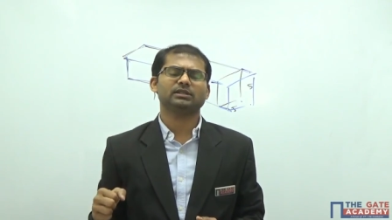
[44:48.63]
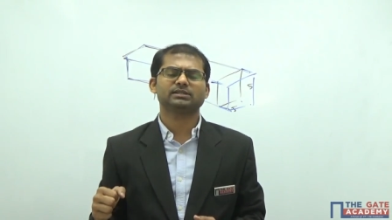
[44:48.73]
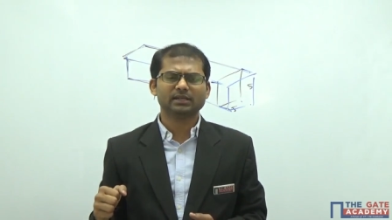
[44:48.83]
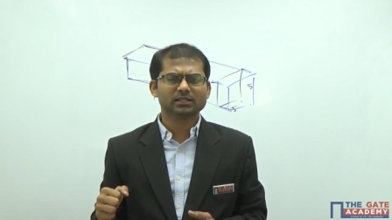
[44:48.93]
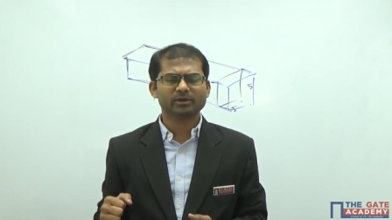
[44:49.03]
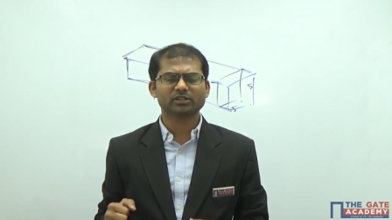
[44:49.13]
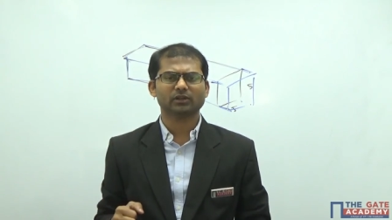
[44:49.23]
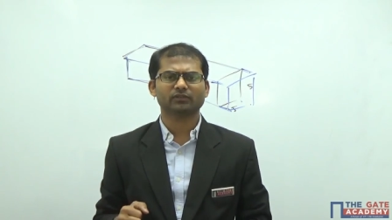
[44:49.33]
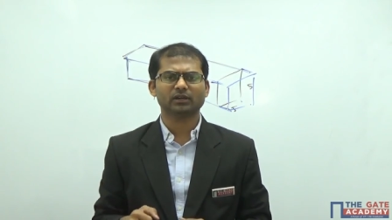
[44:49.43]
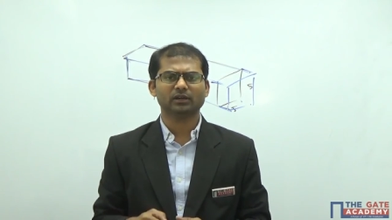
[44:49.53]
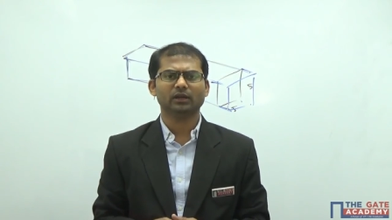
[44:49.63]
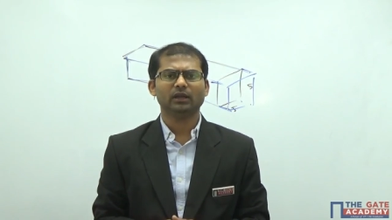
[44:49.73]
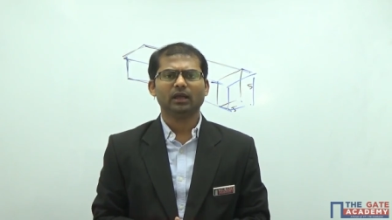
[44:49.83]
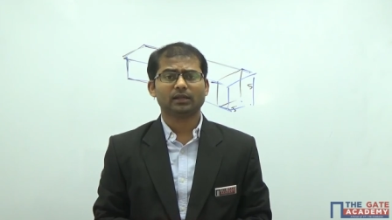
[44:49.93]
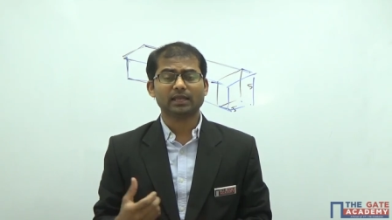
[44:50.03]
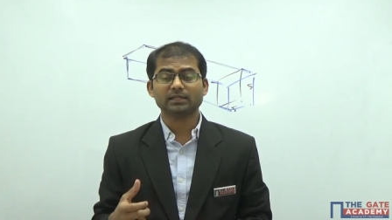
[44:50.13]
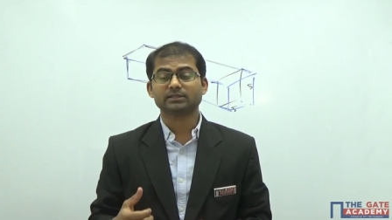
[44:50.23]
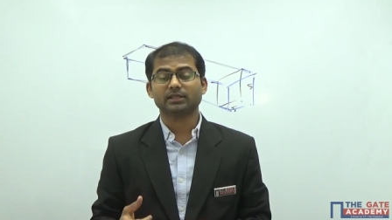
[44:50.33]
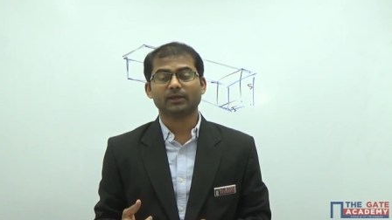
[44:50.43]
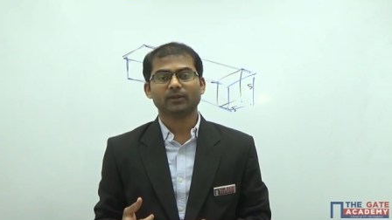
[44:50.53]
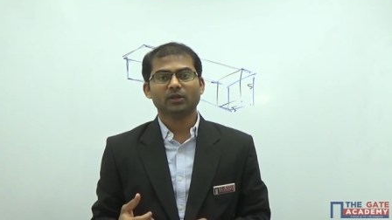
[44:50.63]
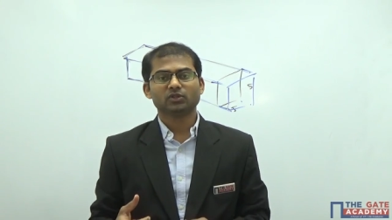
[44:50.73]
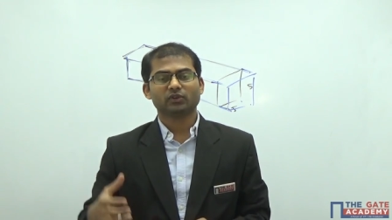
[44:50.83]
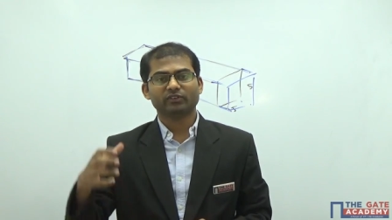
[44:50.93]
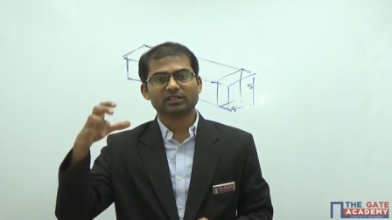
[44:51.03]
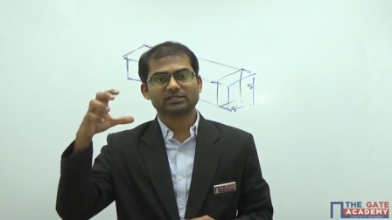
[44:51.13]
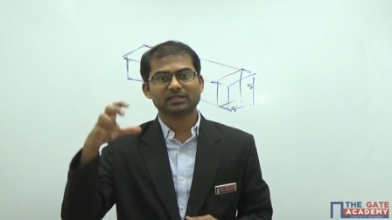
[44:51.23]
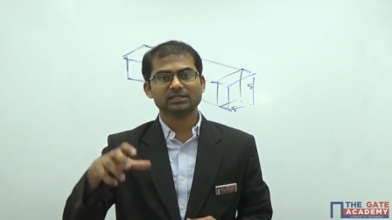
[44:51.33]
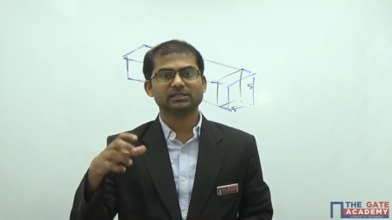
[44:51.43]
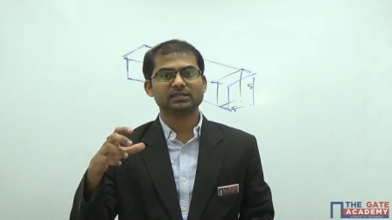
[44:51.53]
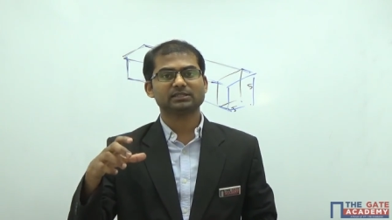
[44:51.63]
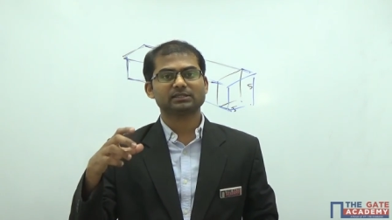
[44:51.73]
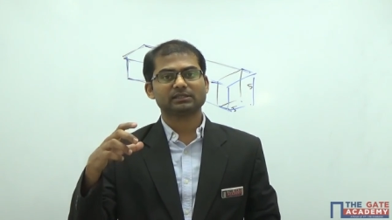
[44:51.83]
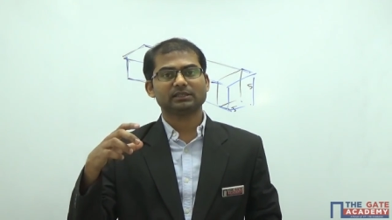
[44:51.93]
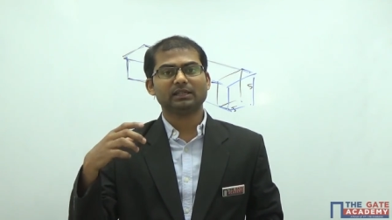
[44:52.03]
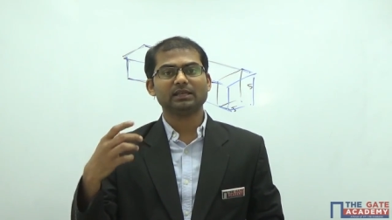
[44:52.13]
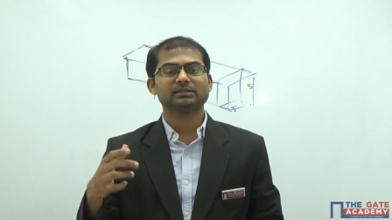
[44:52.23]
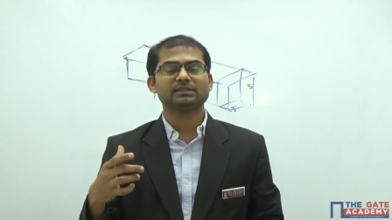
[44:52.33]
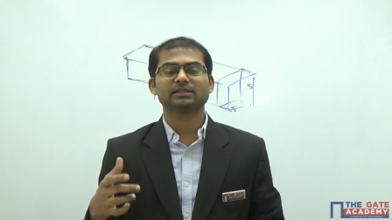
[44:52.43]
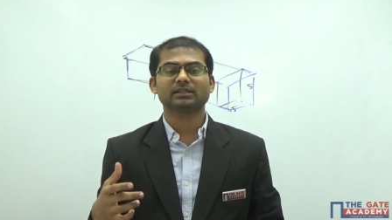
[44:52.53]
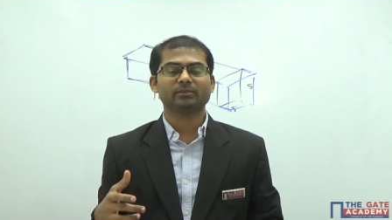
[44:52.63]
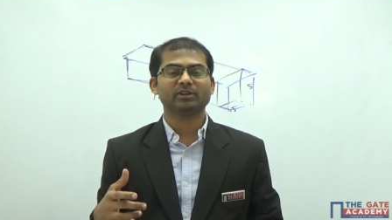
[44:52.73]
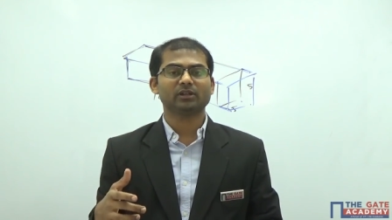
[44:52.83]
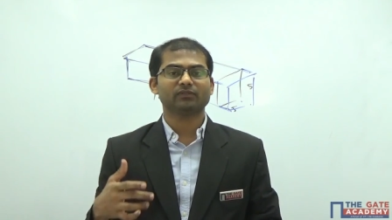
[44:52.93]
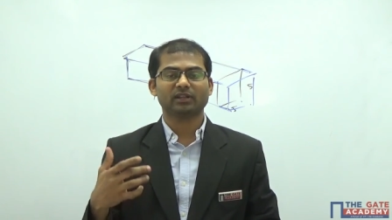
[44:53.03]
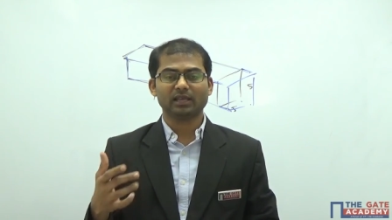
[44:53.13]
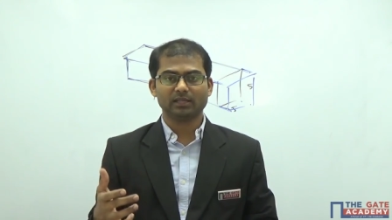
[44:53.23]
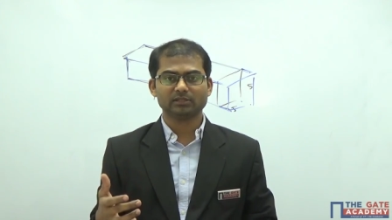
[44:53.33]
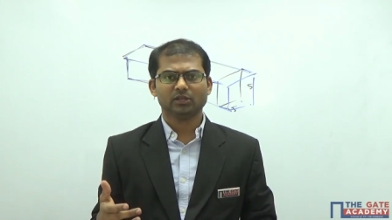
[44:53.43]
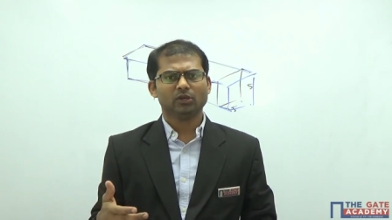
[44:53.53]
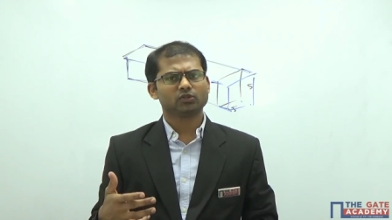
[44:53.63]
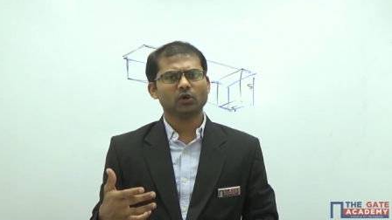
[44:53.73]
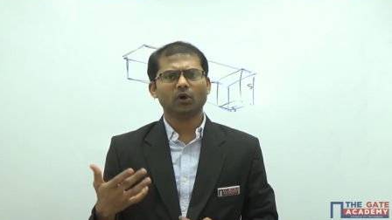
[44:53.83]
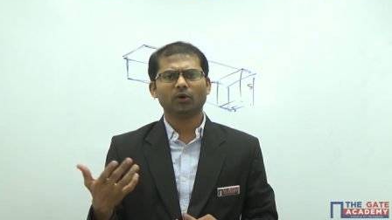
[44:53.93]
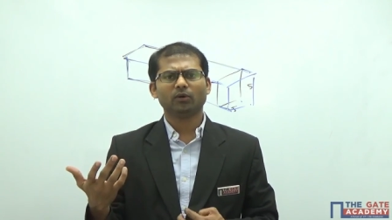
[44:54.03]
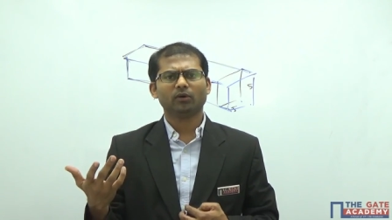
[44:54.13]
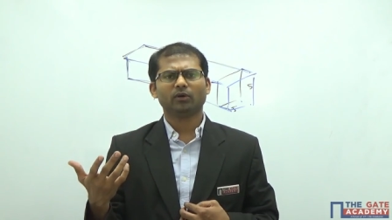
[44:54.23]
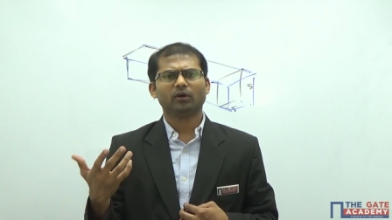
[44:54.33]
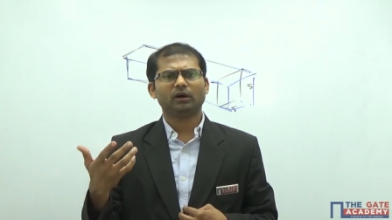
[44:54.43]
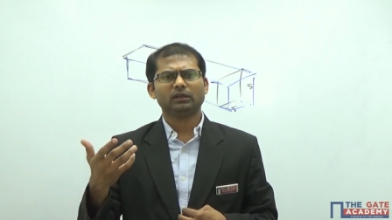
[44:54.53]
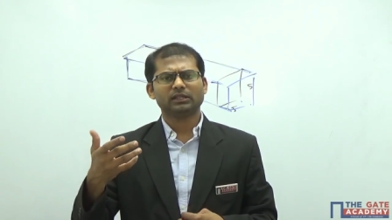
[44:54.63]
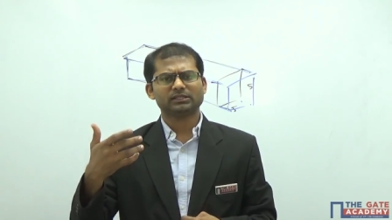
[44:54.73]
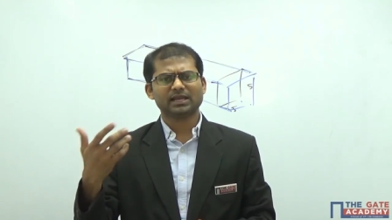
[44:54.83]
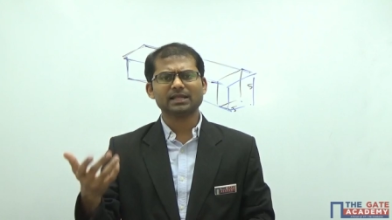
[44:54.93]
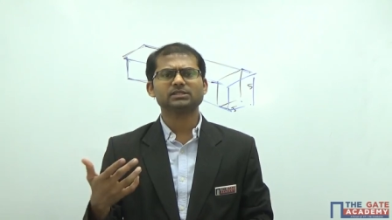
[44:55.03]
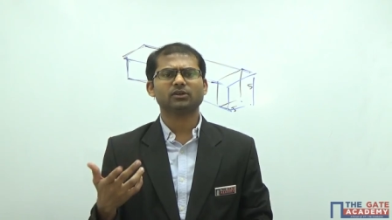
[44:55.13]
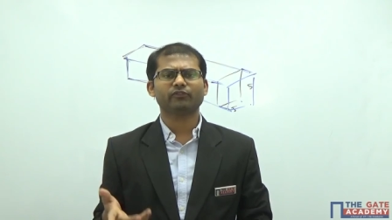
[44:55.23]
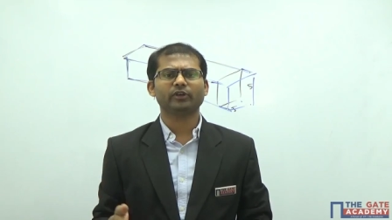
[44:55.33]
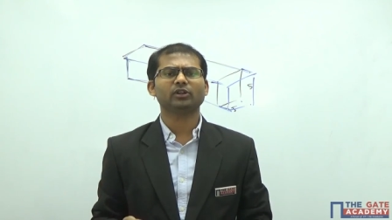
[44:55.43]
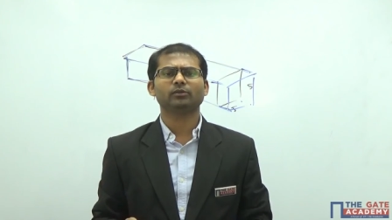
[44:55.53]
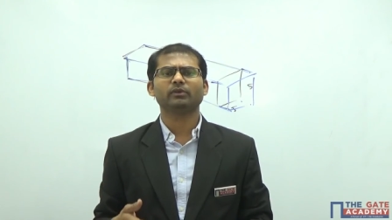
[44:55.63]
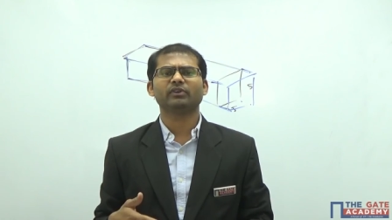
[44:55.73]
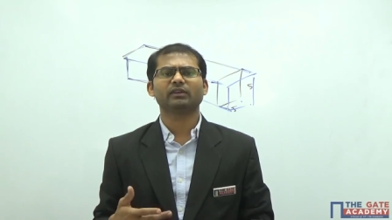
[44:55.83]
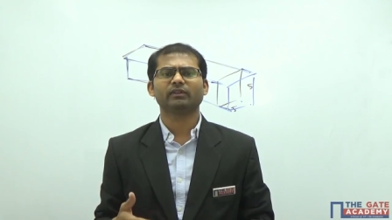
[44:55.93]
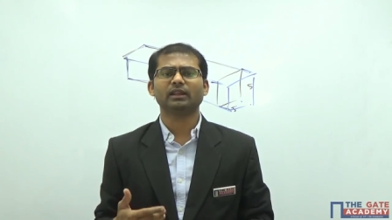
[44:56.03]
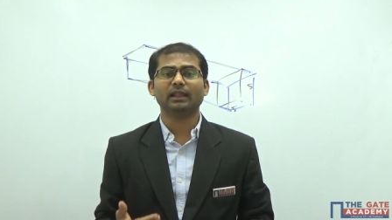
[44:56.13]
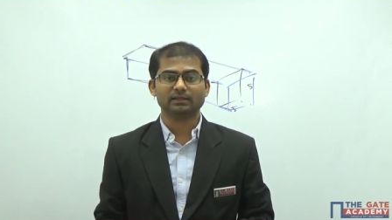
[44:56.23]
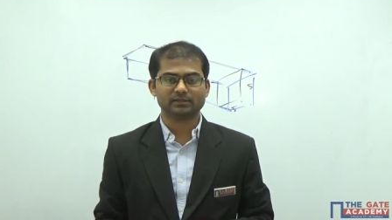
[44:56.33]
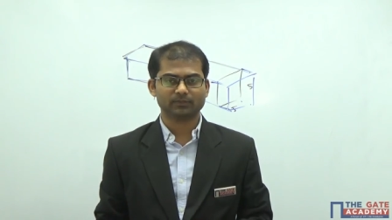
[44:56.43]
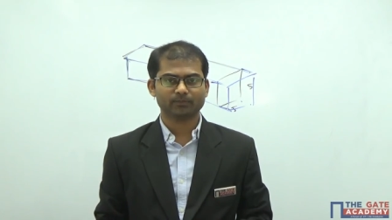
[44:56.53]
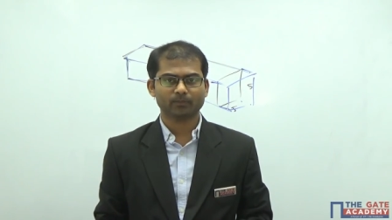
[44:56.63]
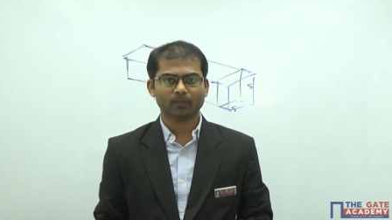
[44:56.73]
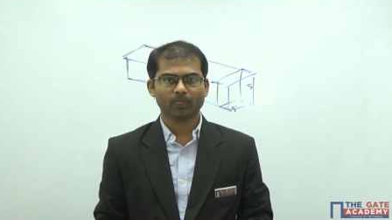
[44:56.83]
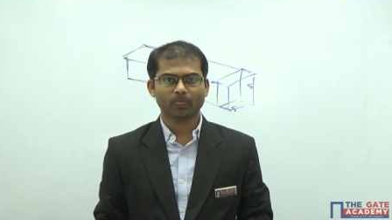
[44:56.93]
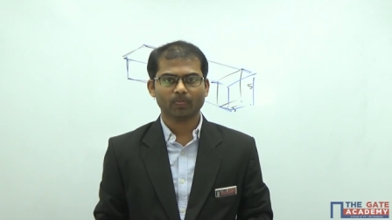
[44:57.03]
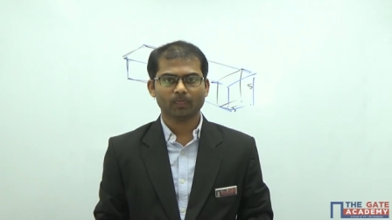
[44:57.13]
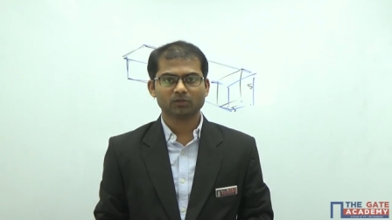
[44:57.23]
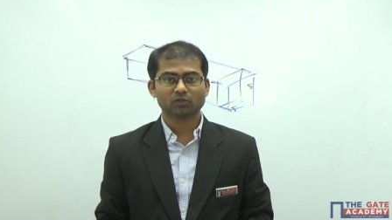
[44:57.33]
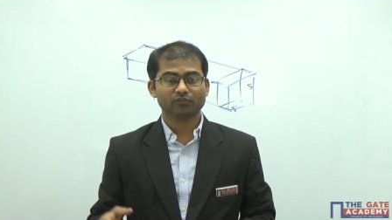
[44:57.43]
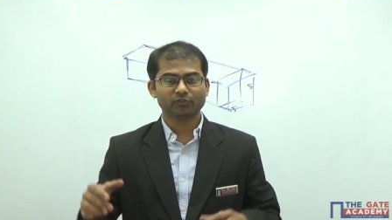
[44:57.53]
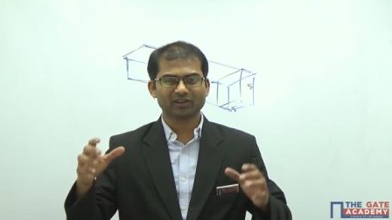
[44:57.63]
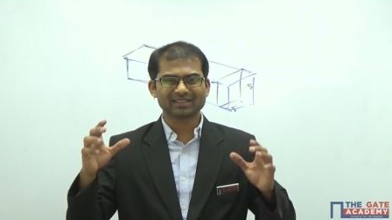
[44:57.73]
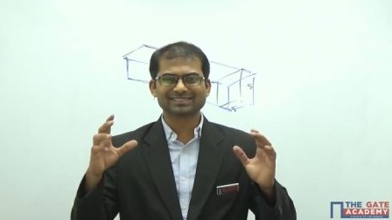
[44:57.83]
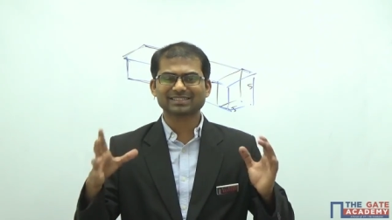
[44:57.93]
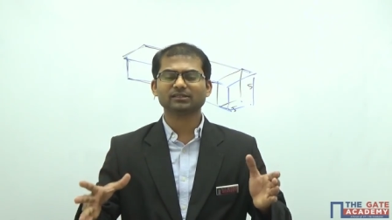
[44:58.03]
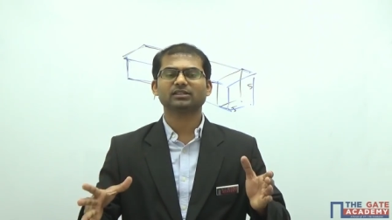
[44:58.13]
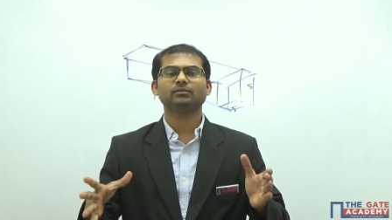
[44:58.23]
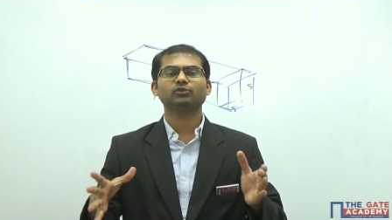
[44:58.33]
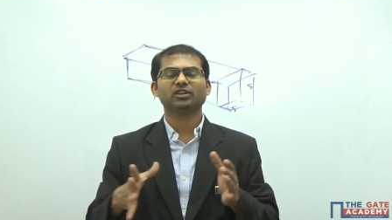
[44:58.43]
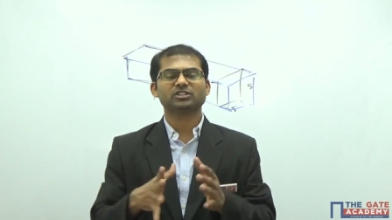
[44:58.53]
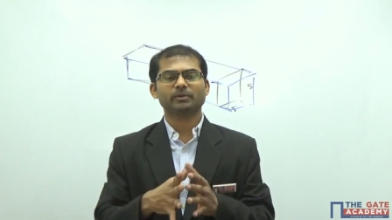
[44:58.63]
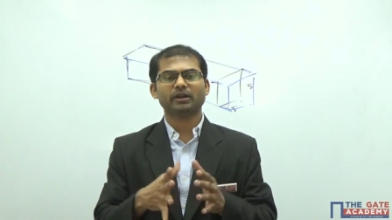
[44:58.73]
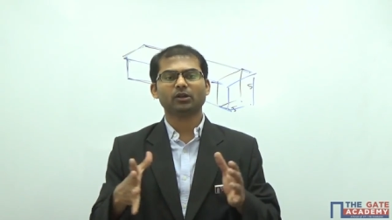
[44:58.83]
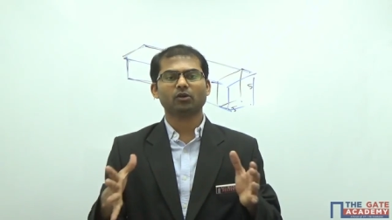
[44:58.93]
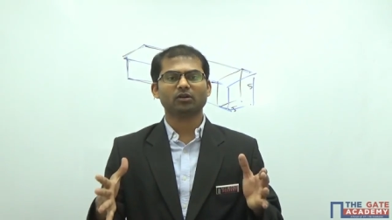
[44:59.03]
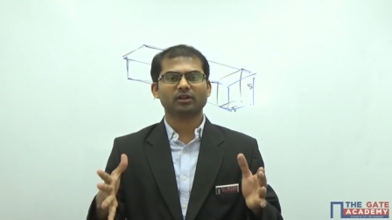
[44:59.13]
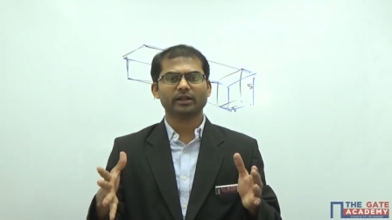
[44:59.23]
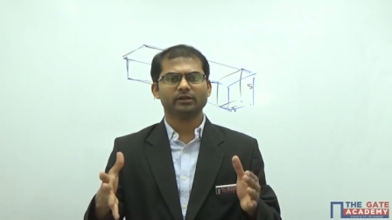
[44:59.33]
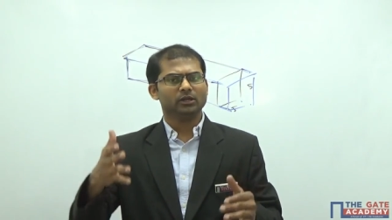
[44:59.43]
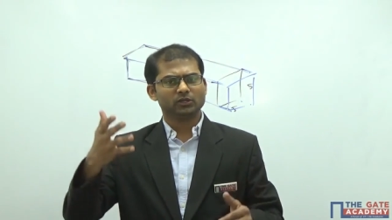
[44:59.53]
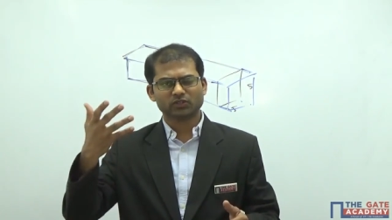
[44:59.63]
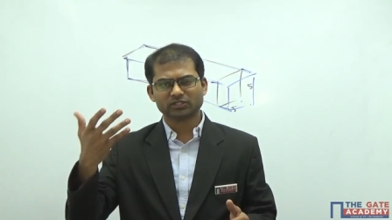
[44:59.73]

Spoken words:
inside the middle of the rails there. So when the stress is less inside the middle of the rails, so the chance of failure will be very, very less. So if you restrict them to expand or contract, so